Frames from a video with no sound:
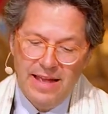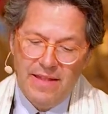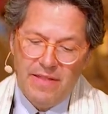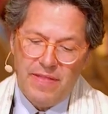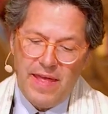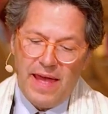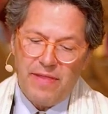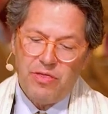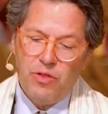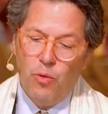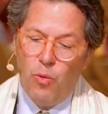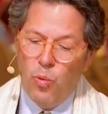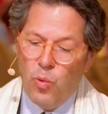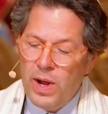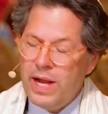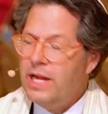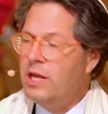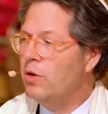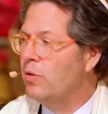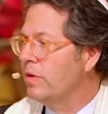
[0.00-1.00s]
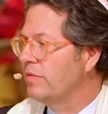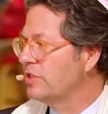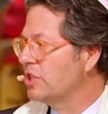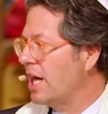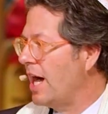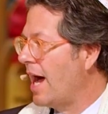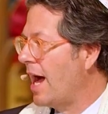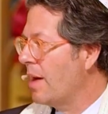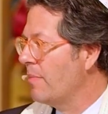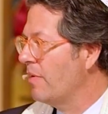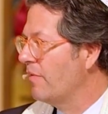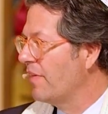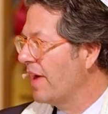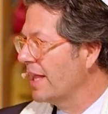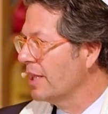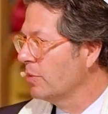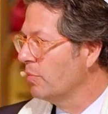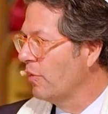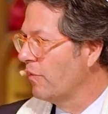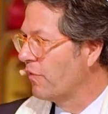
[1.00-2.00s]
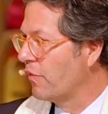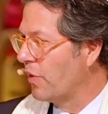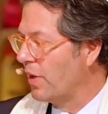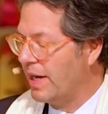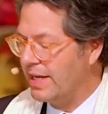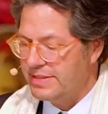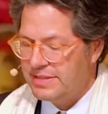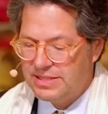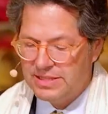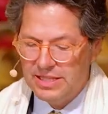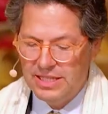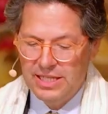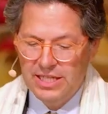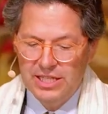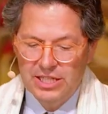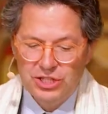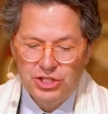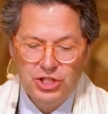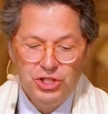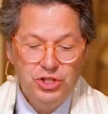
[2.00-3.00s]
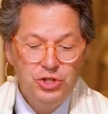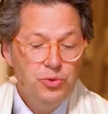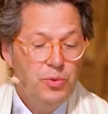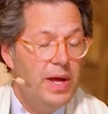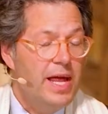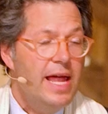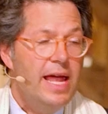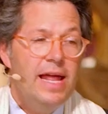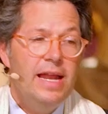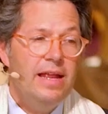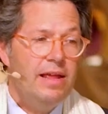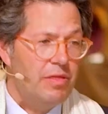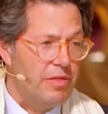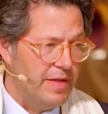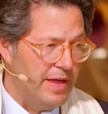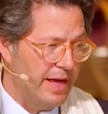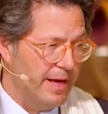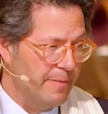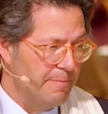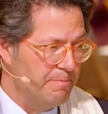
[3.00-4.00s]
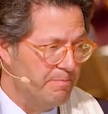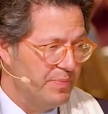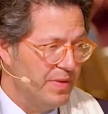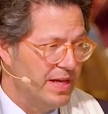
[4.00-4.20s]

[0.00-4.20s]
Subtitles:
that the window of time available for us to do anything